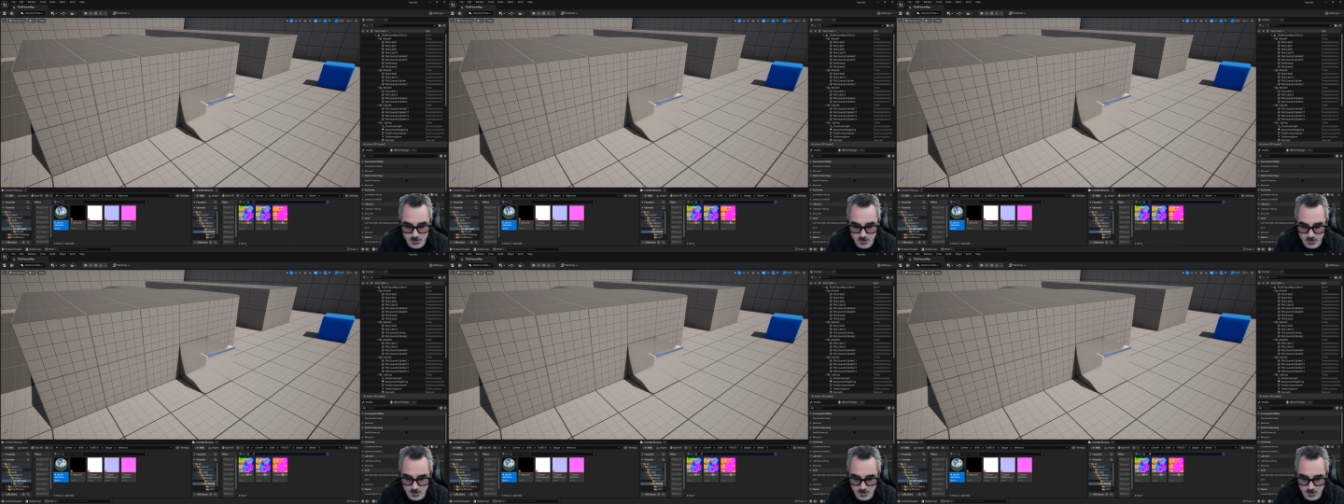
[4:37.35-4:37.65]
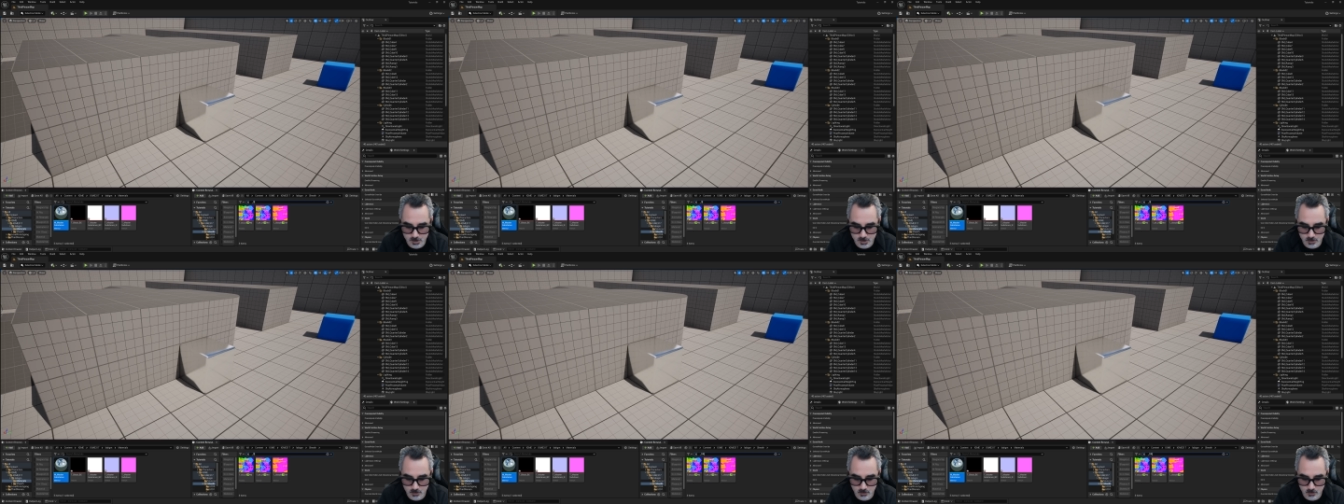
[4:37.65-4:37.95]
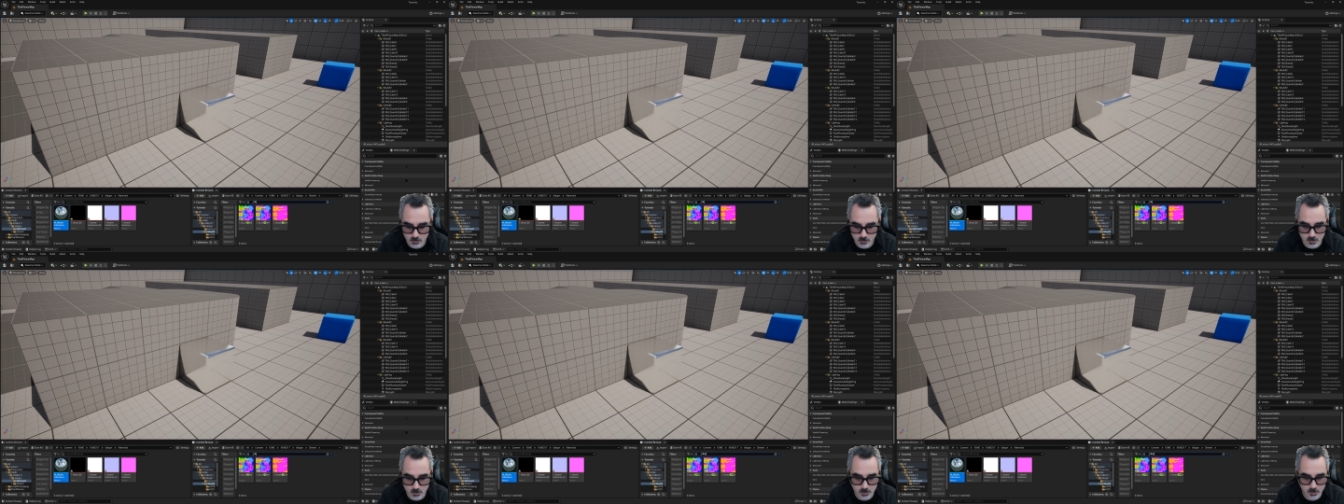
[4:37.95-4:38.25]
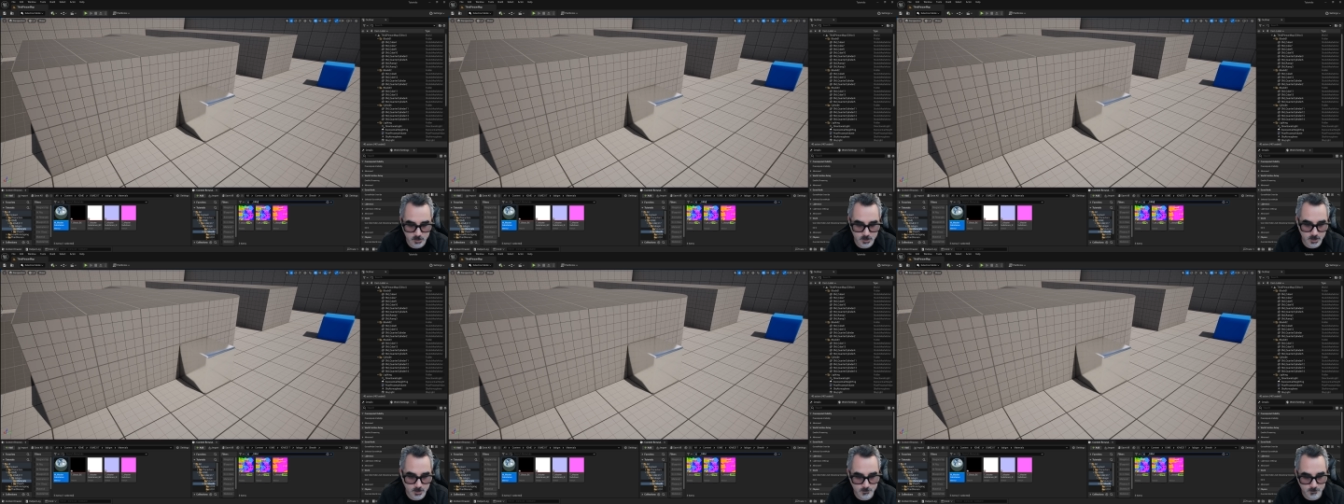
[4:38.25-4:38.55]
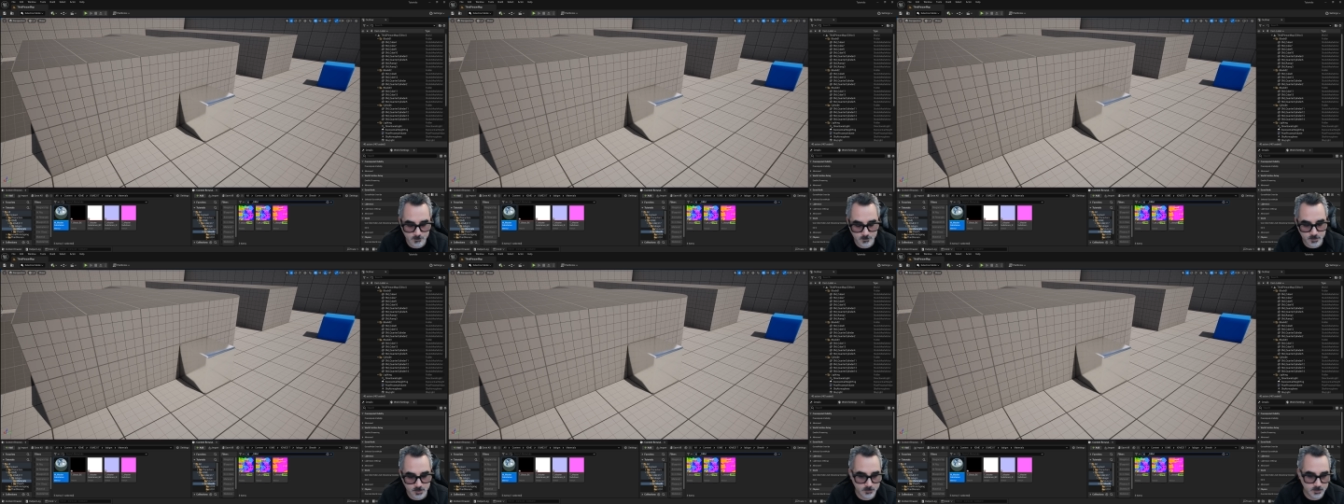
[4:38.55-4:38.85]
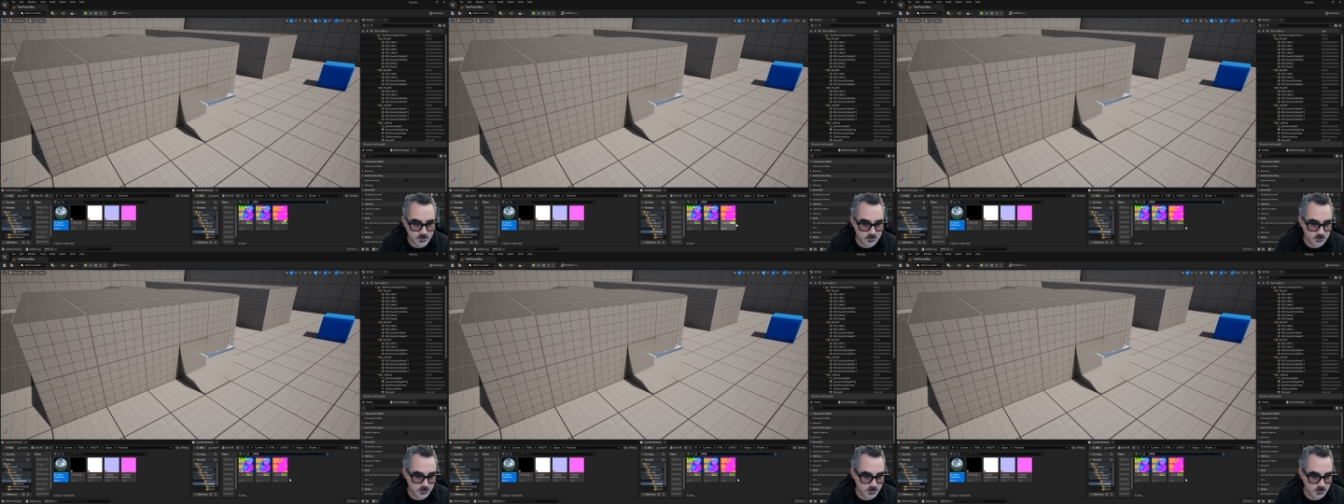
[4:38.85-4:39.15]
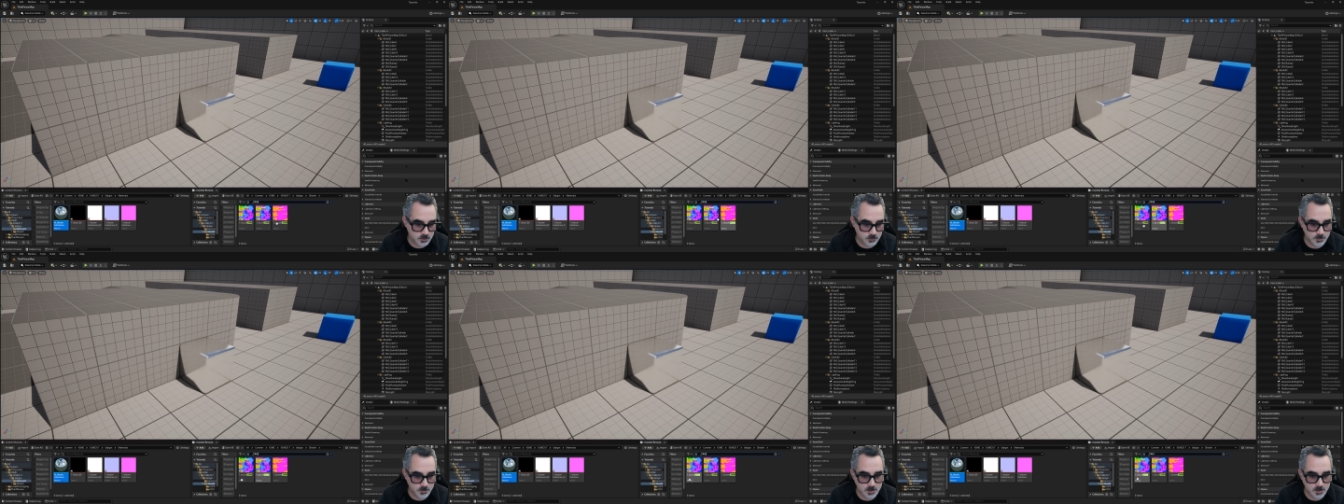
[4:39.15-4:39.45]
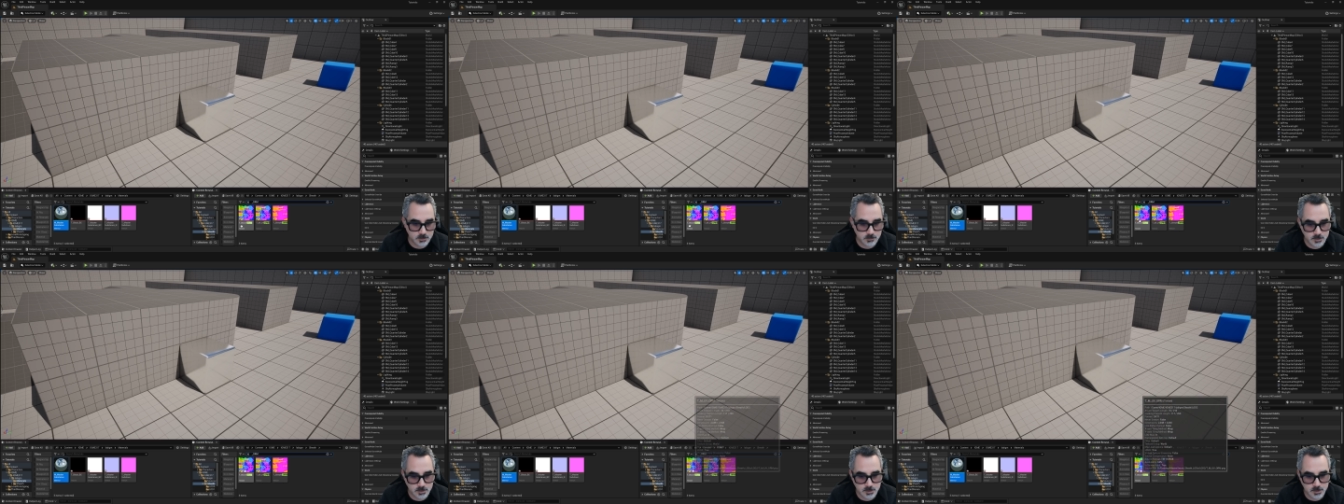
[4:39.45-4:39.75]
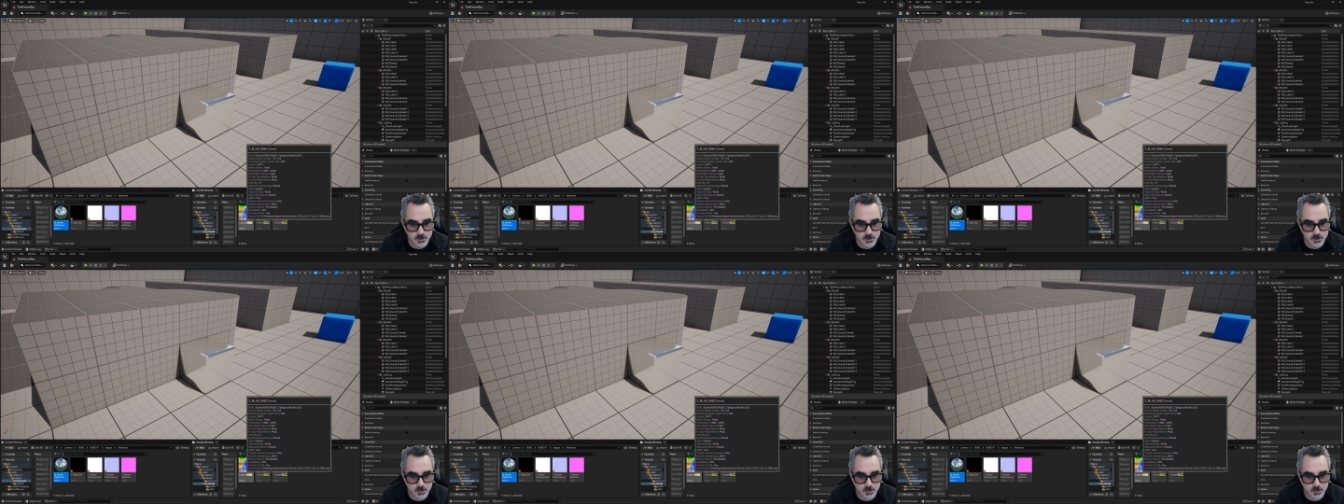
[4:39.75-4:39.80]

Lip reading: an ORM, and that's going to show me the three